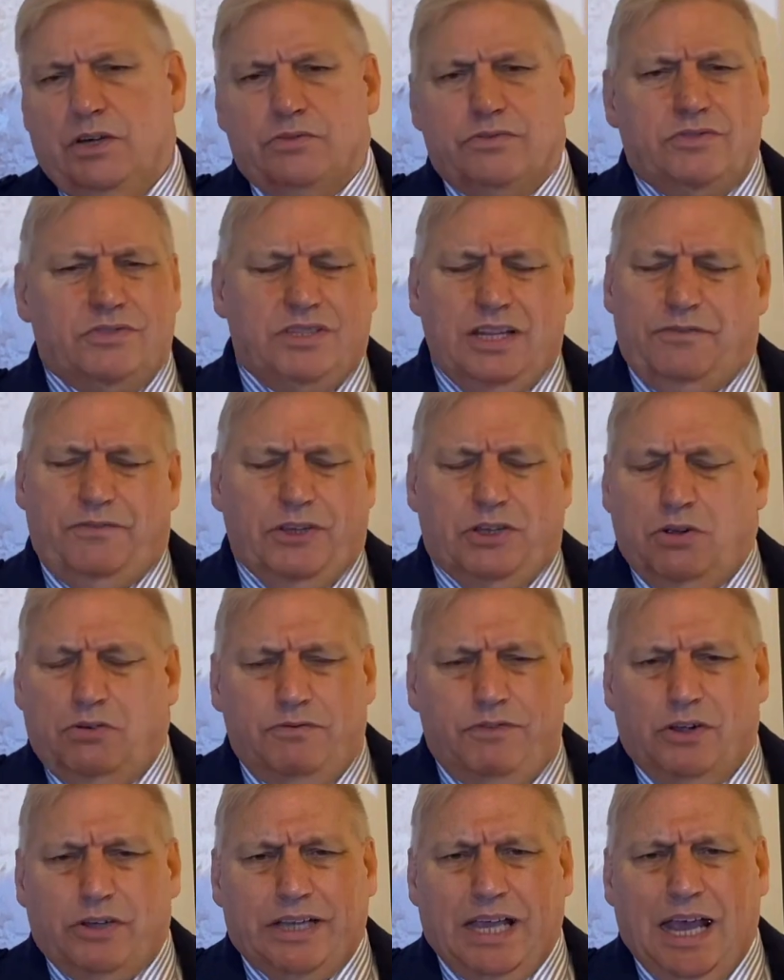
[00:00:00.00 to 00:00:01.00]
difficult
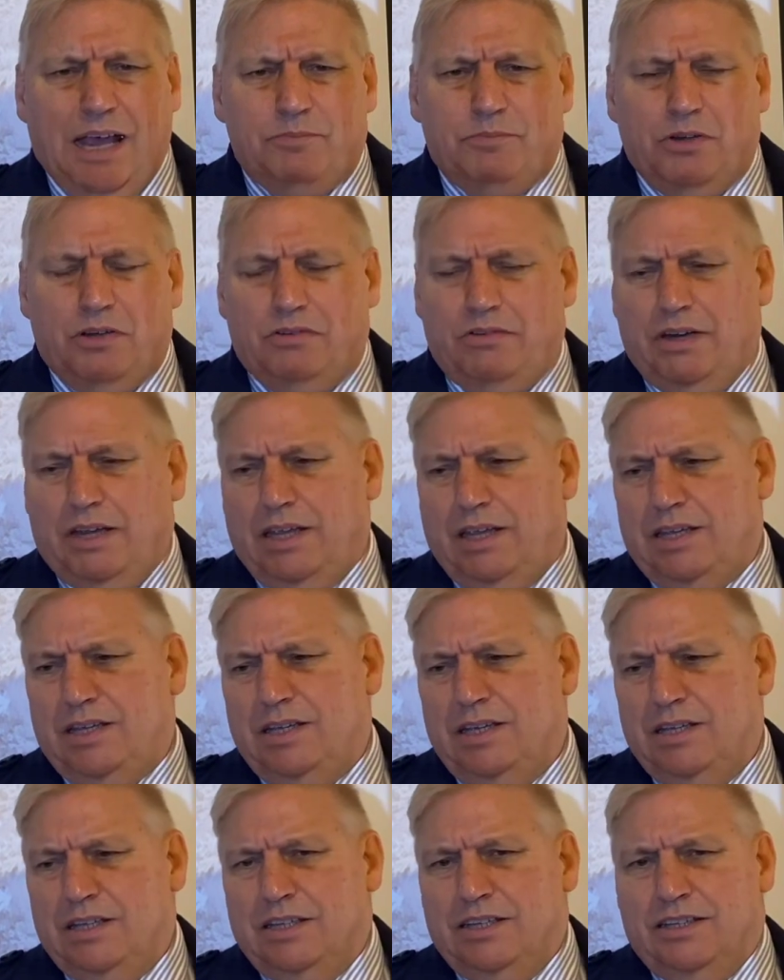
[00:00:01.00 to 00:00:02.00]

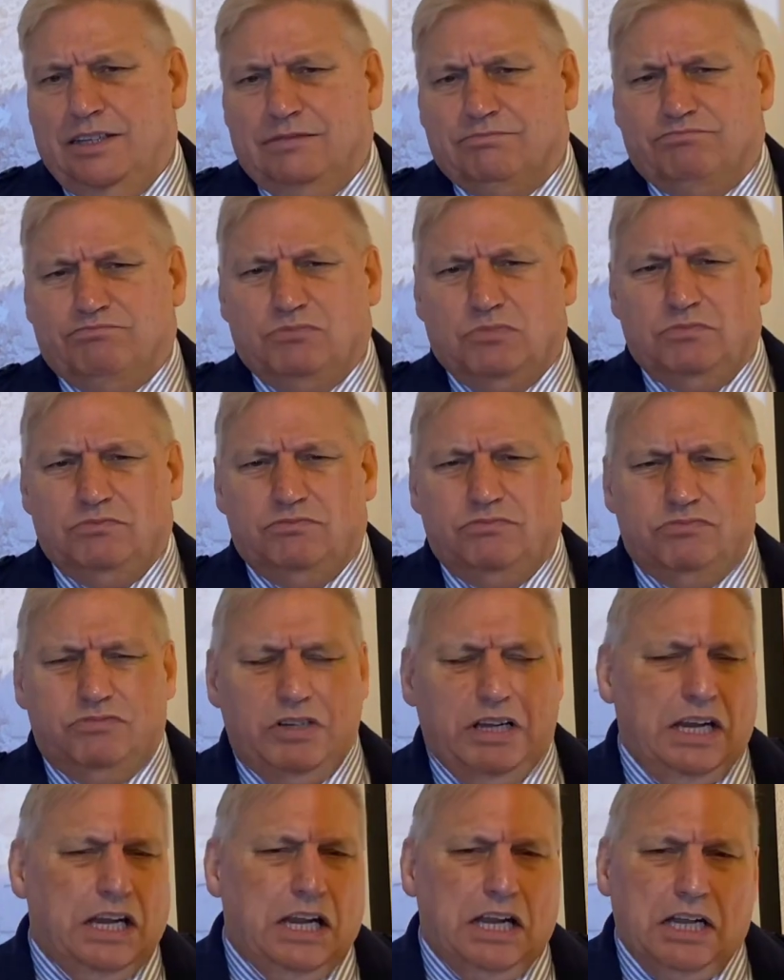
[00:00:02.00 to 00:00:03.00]
vocabulary,
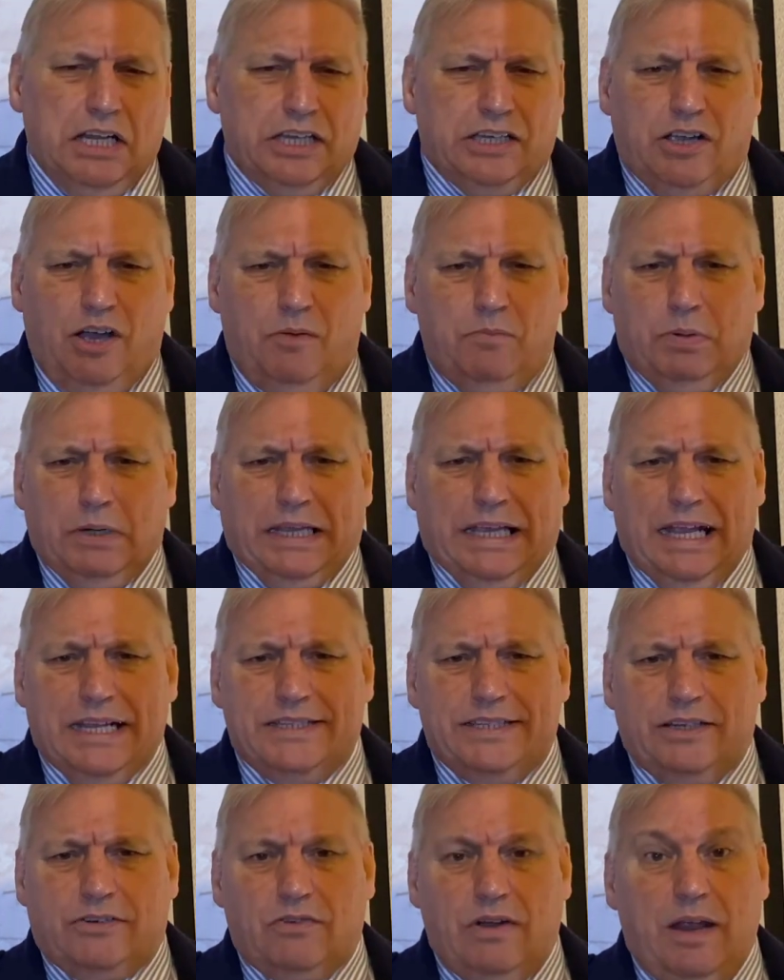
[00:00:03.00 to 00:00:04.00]
really
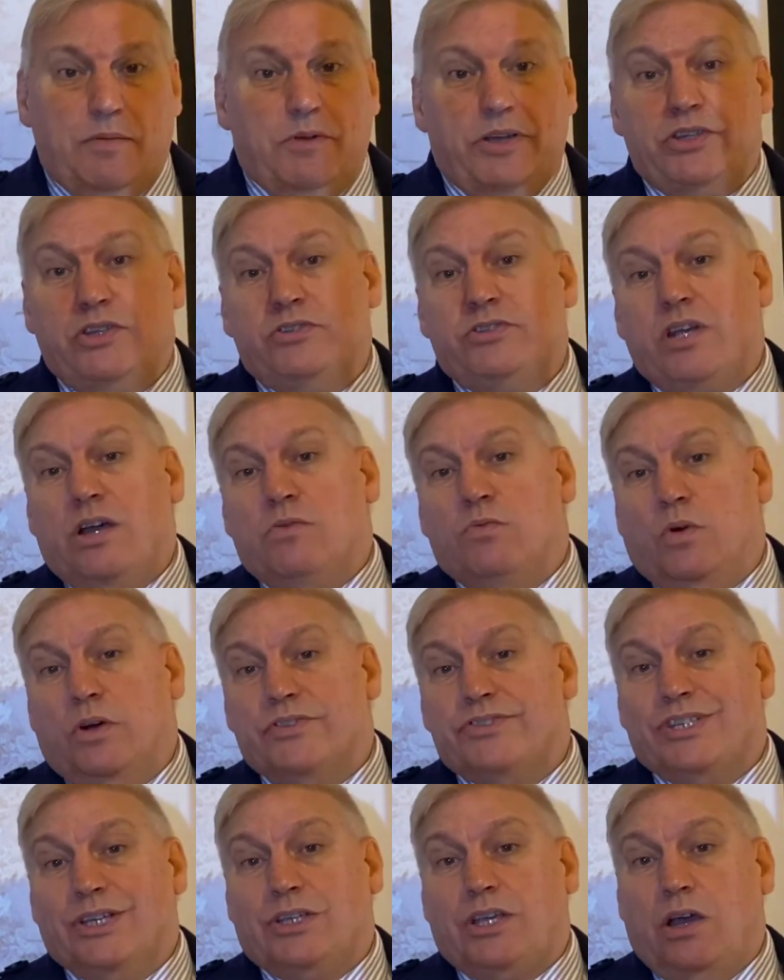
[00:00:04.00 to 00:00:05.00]
complicated grammar. You don't
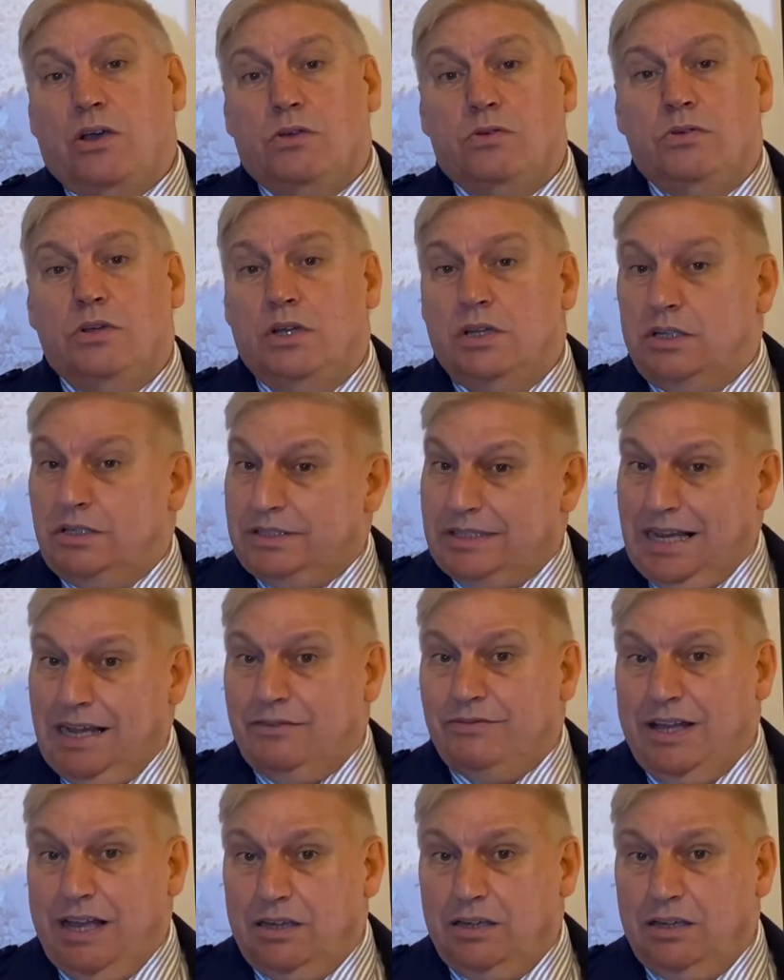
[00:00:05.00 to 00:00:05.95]
want to go down that